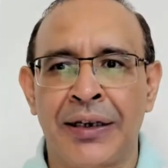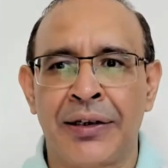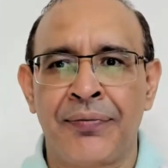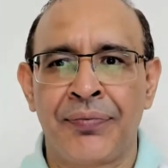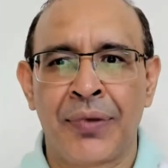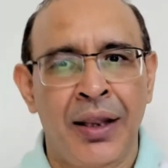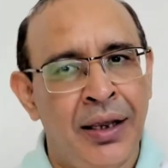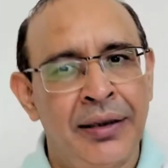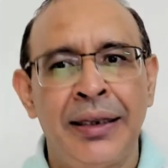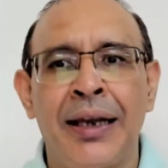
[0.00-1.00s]
effect?
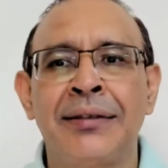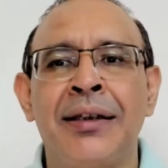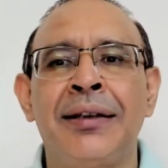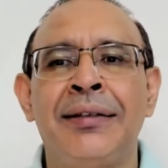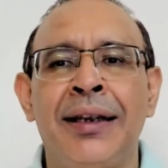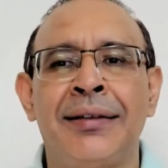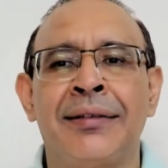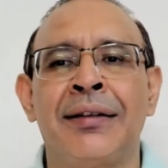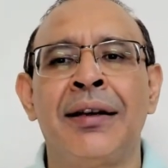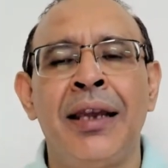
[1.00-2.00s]
The answer is
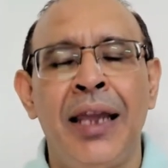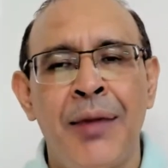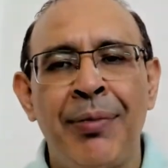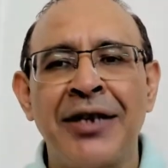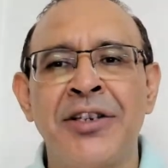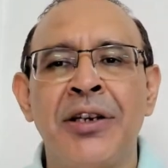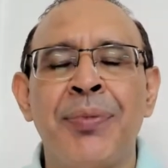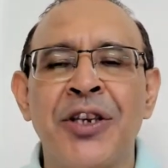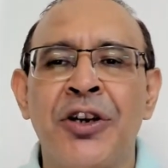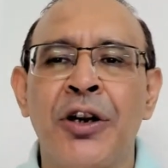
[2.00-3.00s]
yes. Imagine a
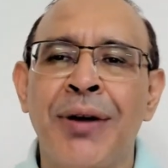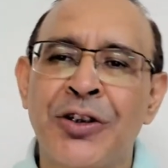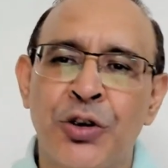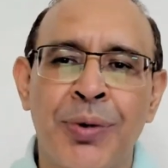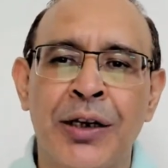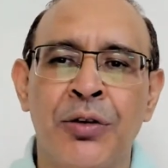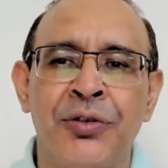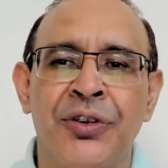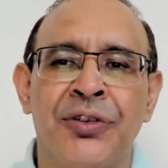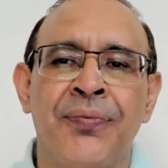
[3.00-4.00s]
patient who has
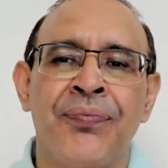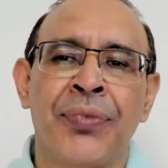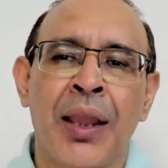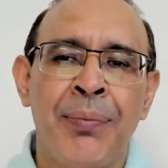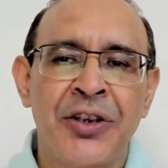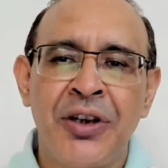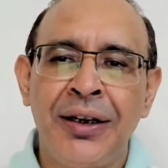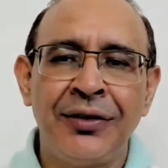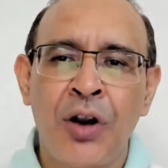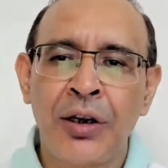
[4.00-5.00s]
tuberculosis.
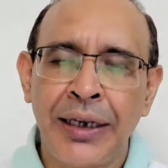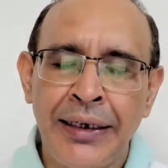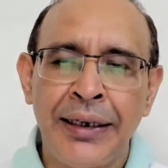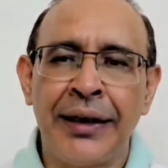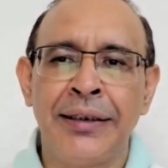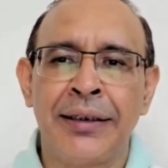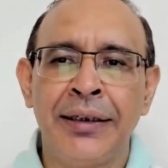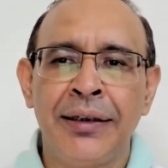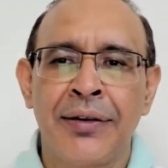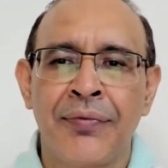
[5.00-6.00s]
Patient is not eating
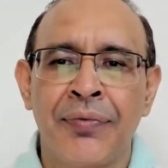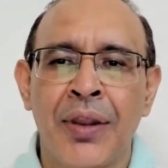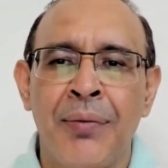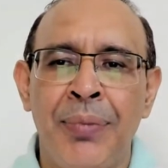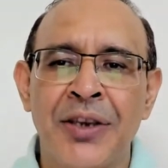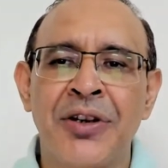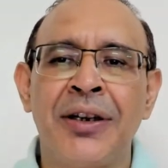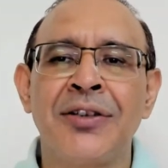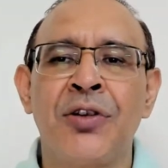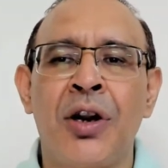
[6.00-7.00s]
anything.
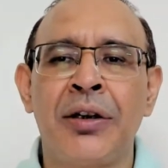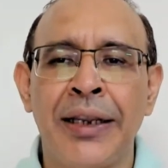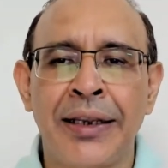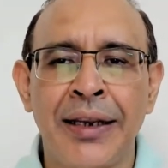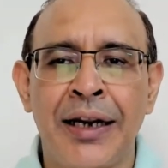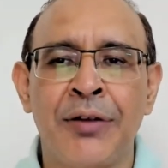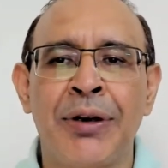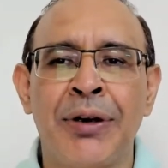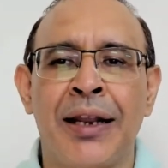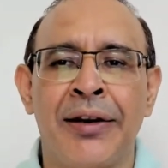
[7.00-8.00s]
Patient is not taking
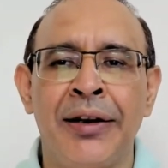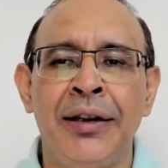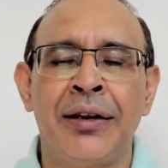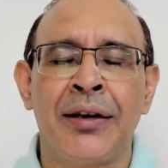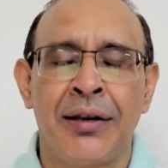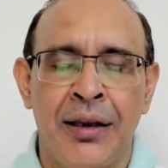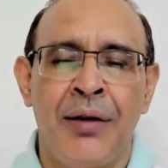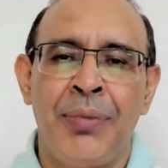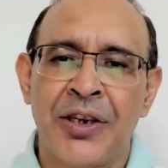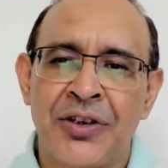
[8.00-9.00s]
adequate calorie.
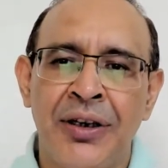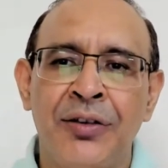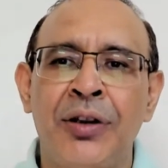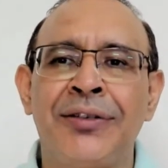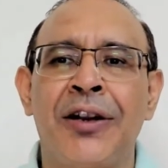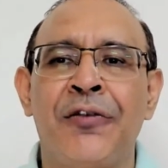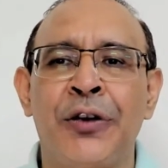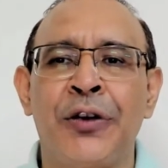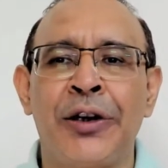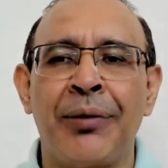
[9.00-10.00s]
Patient is on
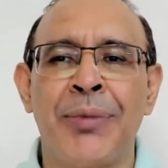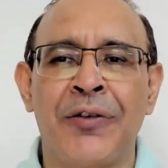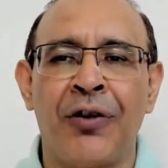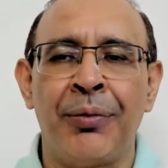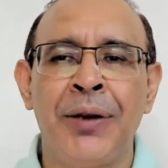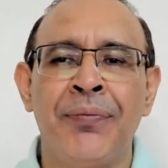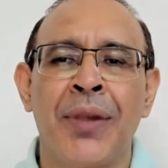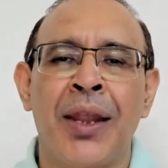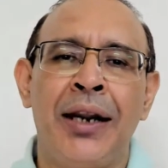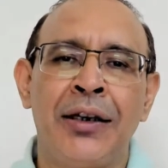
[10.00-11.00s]
sulfonylurea metformin
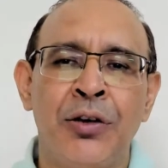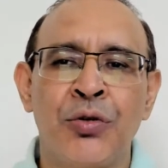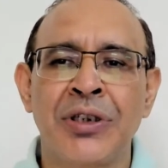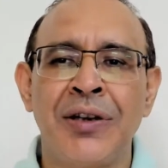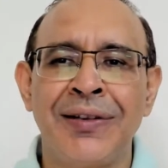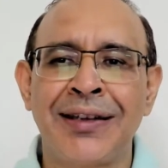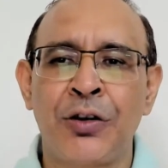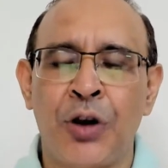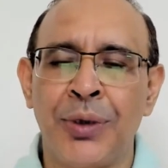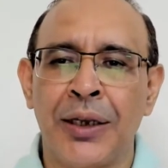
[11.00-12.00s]
and glucose levels
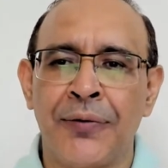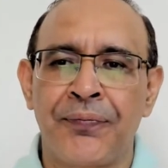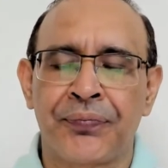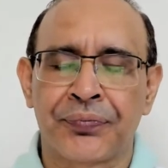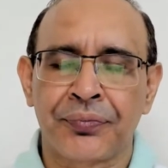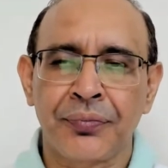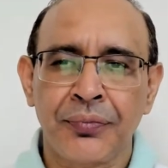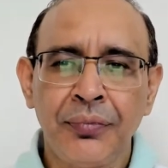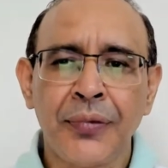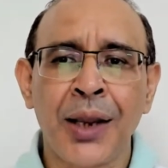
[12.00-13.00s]
are normal.
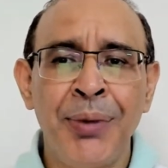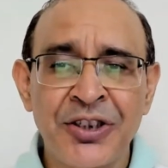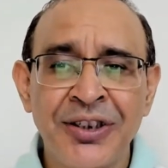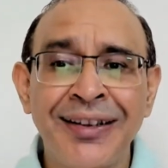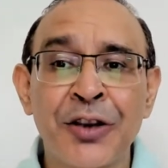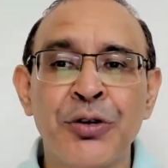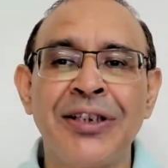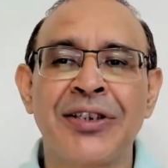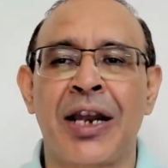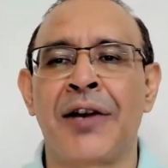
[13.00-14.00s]
Patient is
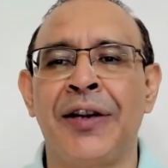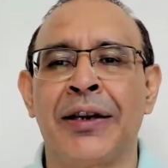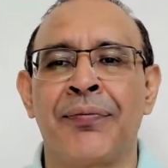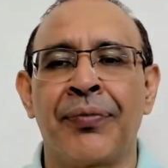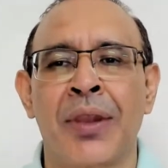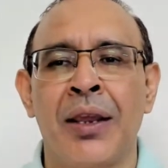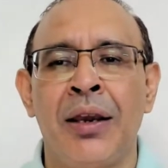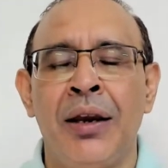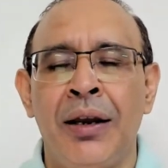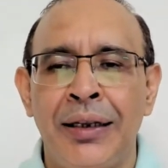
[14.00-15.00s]
actually starving.
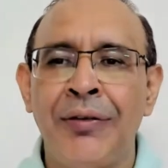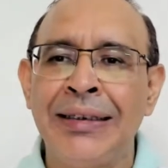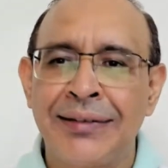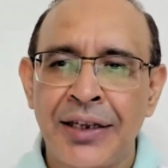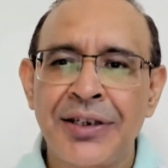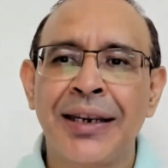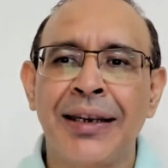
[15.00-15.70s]
Now in such